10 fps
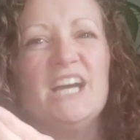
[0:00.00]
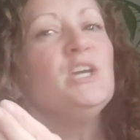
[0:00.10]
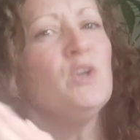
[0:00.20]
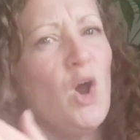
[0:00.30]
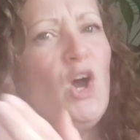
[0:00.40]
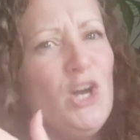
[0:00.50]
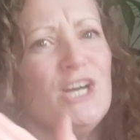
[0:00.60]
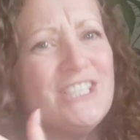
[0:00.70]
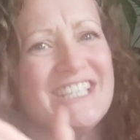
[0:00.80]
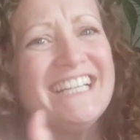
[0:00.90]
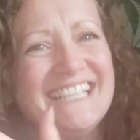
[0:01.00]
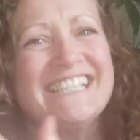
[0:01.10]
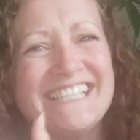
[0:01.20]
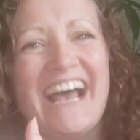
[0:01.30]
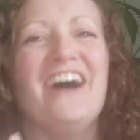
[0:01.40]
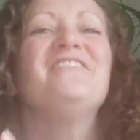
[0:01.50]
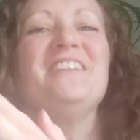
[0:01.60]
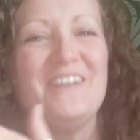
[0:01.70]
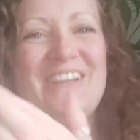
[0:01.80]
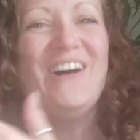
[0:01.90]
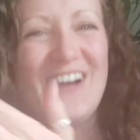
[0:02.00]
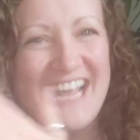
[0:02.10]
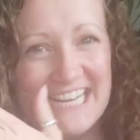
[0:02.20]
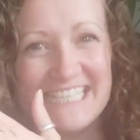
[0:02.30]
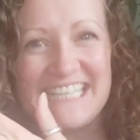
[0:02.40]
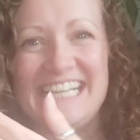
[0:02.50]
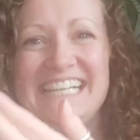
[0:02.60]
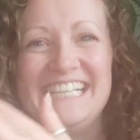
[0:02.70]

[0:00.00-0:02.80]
You're not hurting yourself, you're not hitting